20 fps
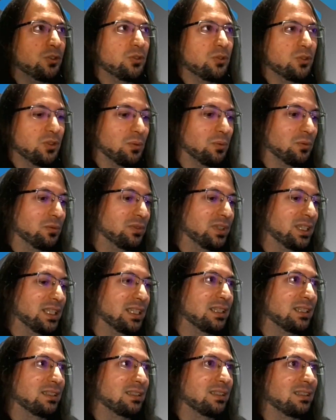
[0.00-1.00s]
you
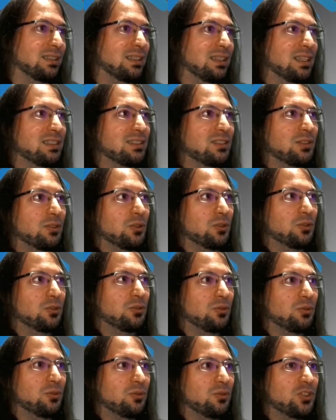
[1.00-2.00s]
something. Let's go
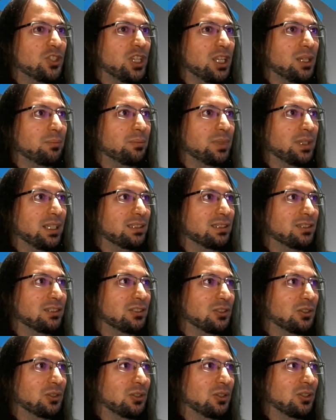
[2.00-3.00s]
to JPEG
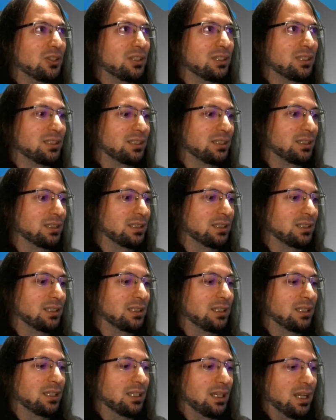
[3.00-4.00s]
Store
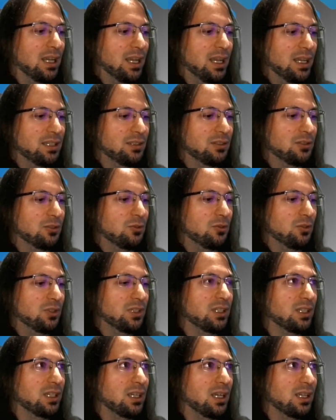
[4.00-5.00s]
and look
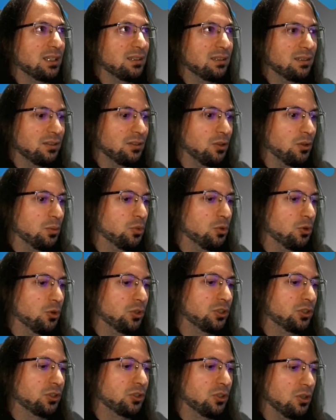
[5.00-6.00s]
at a
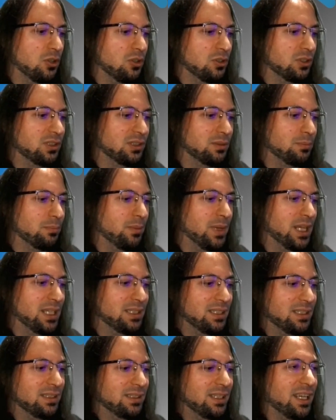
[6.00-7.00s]
book called
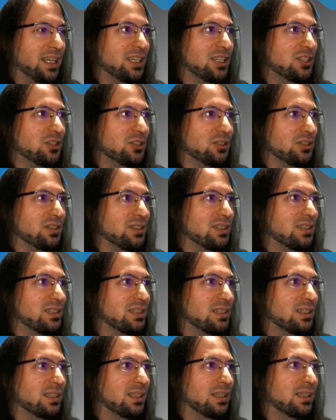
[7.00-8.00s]

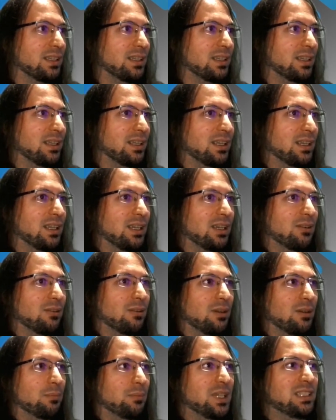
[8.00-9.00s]
Meditations.
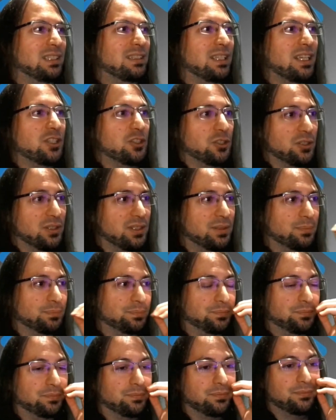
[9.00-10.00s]
Meditations.
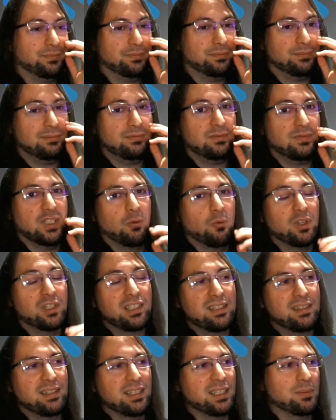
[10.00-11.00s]
What
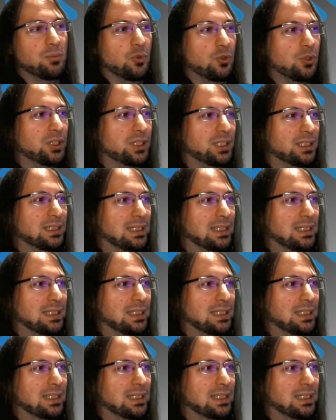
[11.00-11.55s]
is this book?